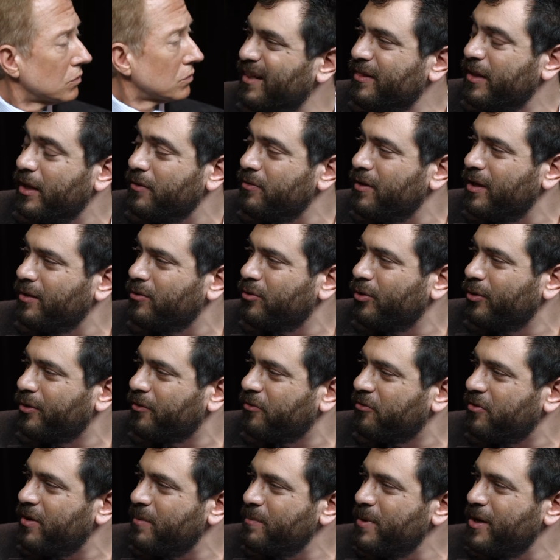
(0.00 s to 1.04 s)
they took
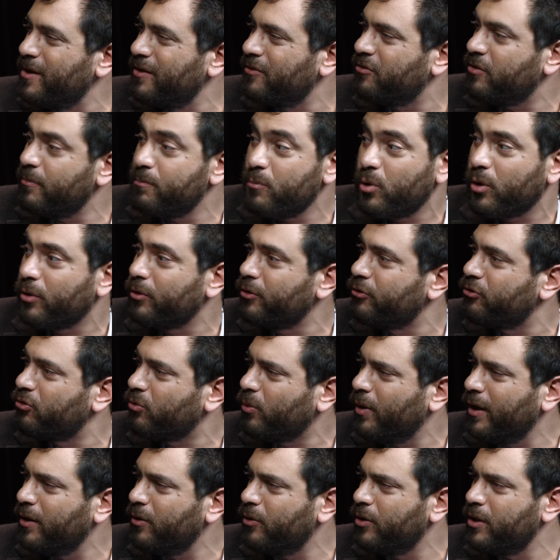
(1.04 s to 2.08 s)
some moral
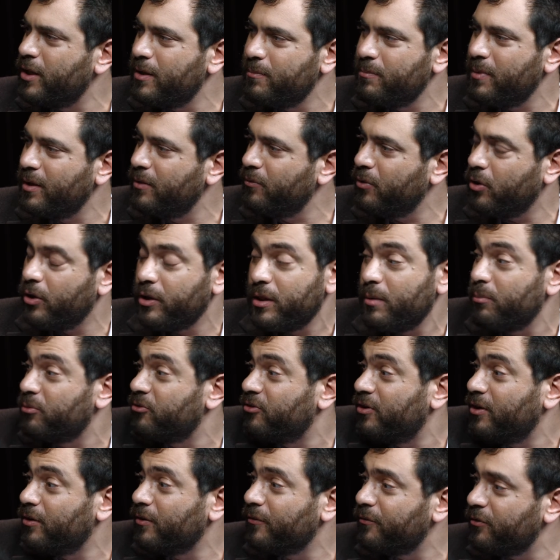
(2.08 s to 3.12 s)
strain on
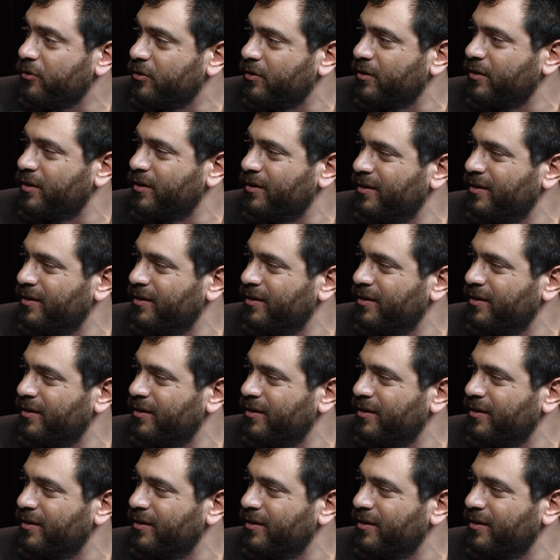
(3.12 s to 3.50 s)
themselves.